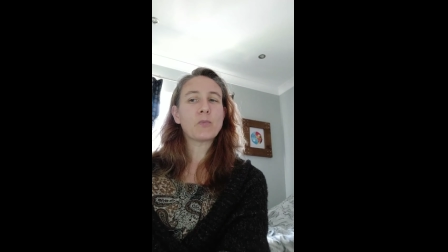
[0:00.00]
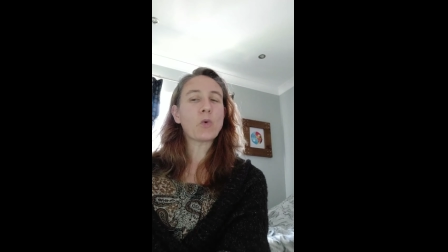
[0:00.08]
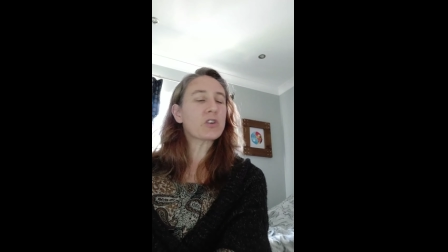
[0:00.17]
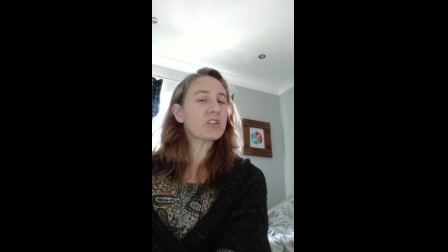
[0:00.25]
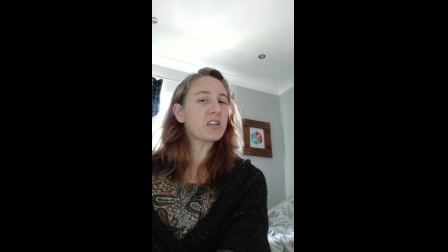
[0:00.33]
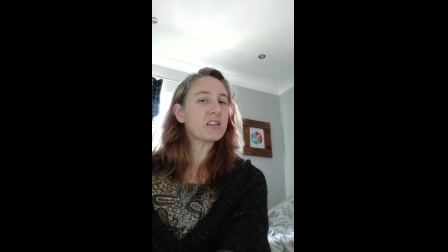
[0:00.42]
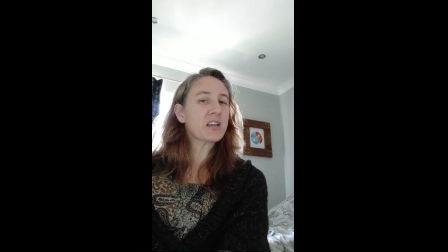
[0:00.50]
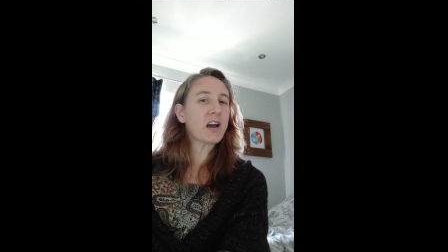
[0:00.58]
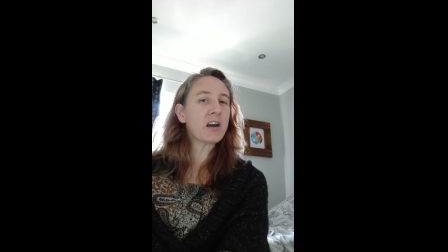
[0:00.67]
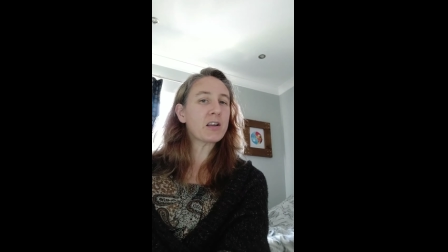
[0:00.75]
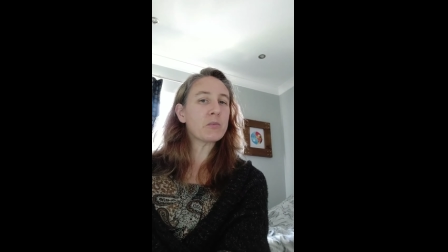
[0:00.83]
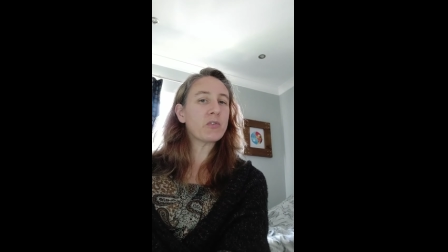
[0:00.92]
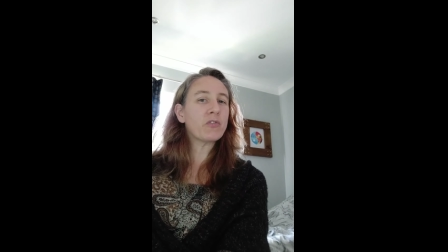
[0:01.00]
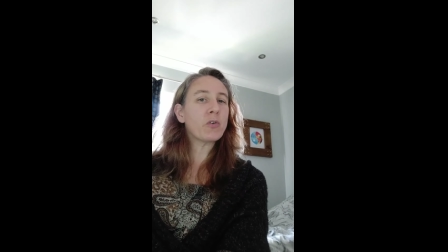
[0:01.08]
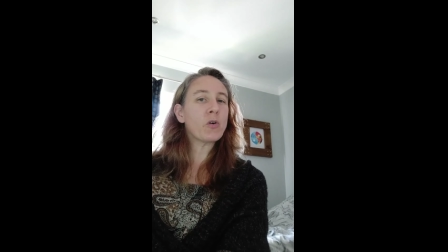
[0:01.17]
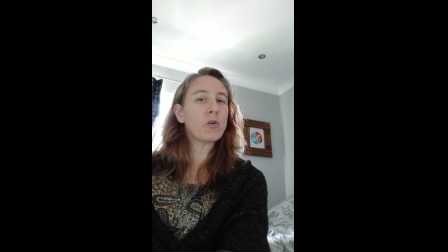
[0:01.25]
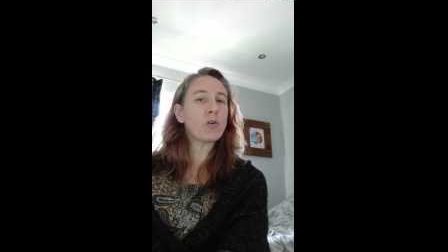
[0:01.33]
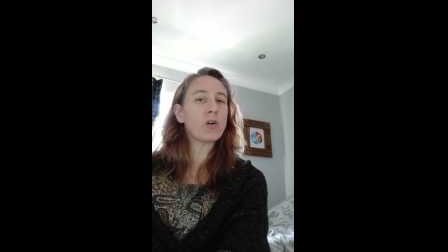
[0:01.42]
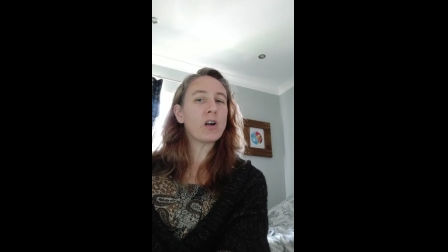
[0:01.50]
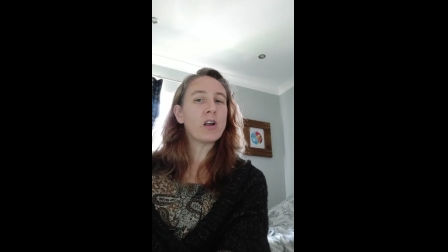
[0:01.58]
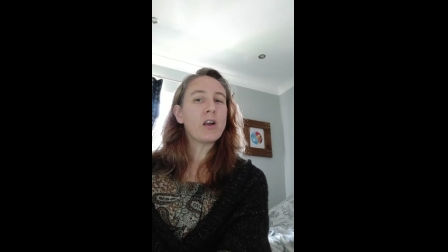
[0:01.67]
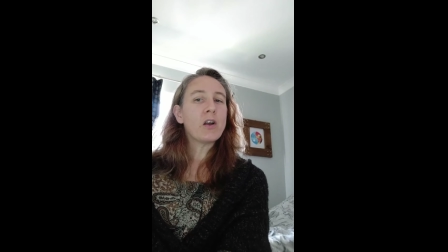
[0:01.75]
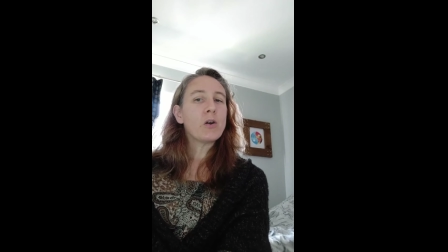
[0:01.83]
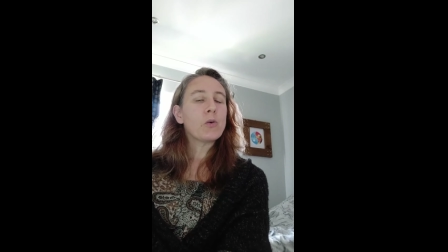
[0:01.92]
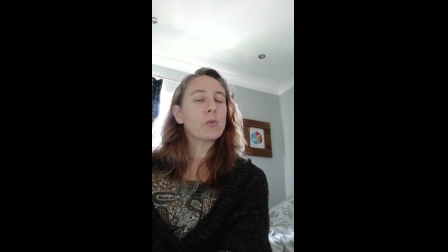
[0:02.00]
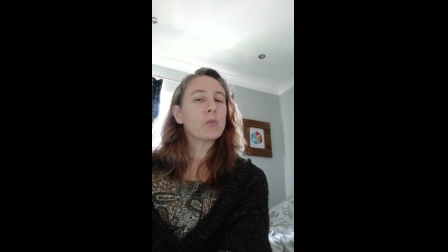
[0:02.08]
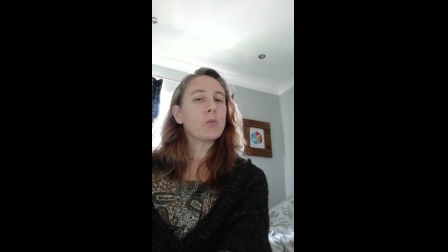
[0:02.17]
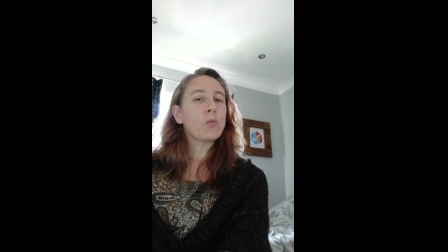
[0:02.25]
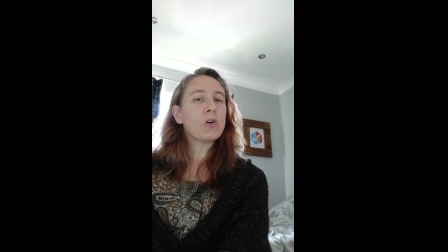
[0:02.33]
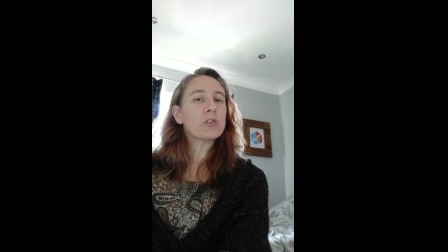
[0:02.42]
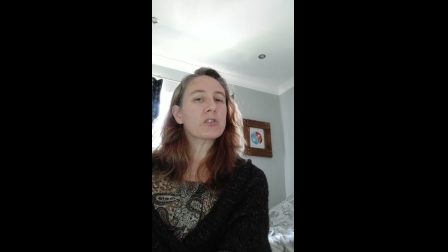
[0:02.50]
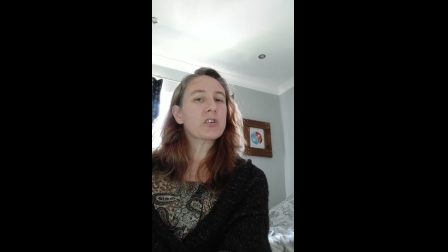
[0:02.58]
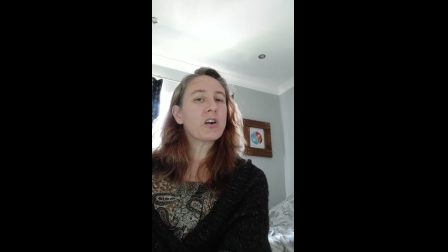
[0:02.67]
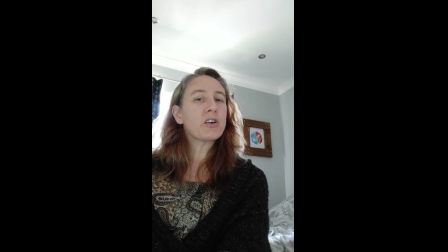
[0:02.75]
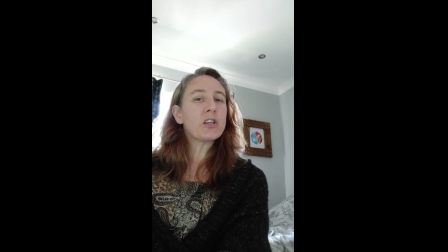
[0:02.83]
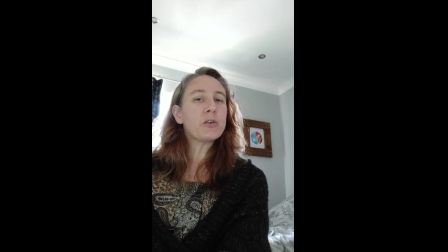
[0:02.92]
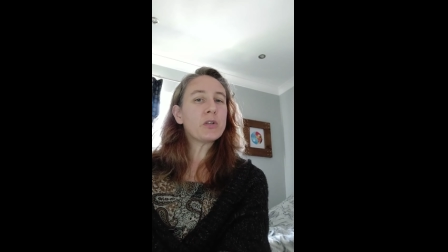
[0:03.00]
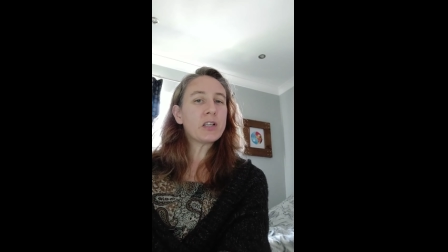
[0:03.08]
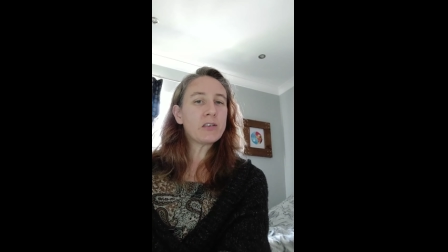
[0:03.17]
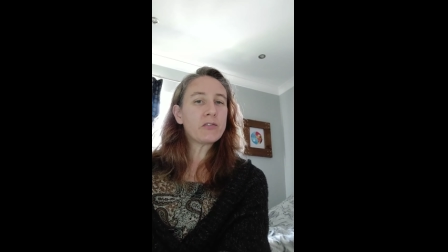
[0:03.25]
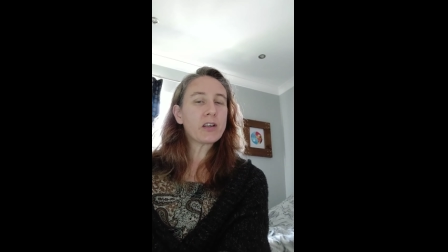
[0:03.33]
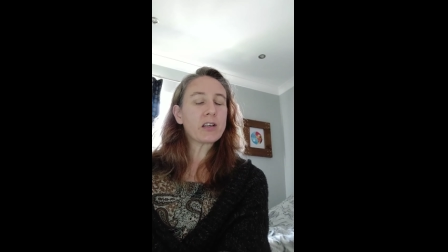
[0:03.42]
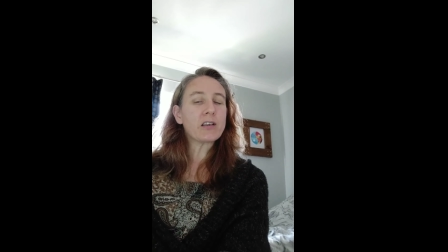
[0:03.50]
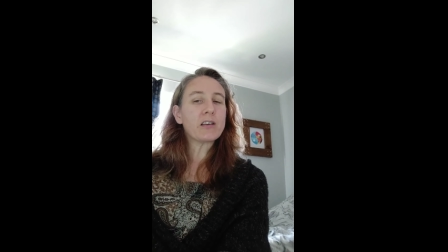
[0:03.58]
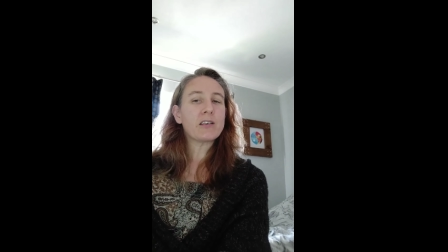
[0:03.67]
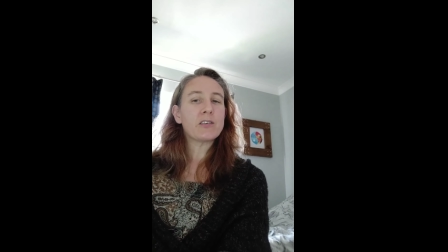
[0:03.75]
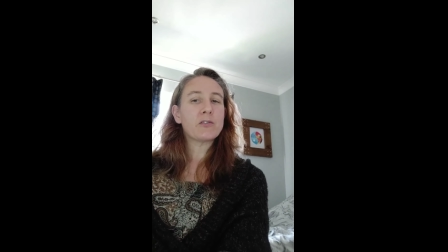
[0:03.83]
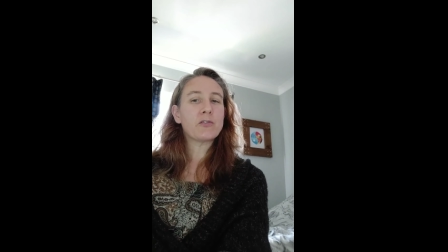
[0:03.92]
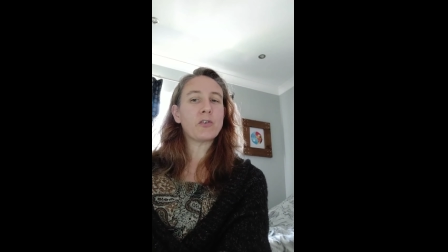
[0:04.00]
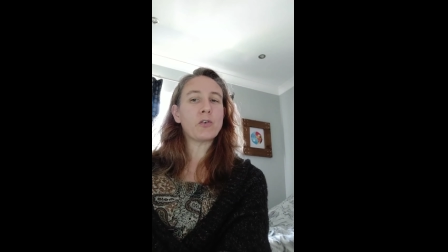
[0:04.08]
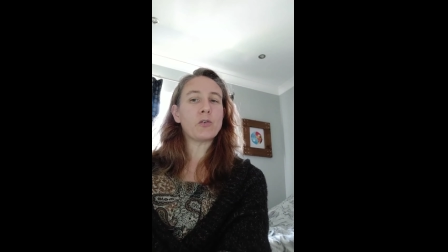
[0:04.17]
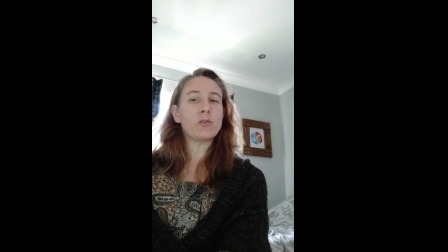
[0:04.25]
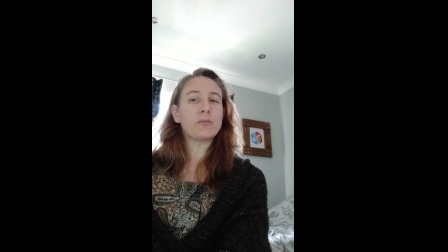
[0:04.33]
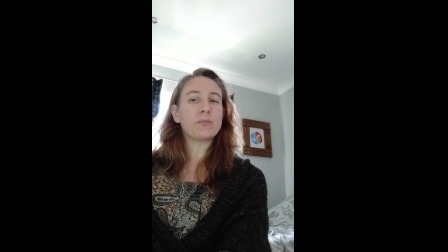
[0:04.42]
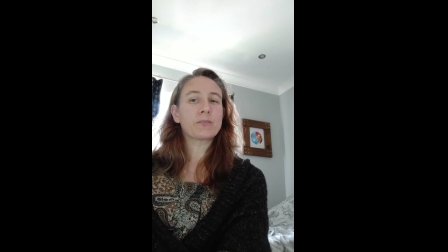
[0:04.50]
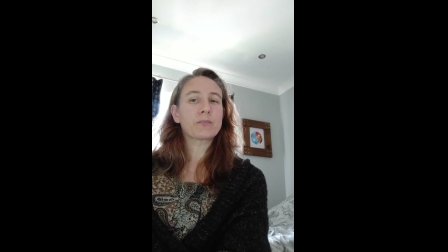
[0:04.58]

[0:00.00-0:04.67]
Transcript: What is it time for? What are you living for?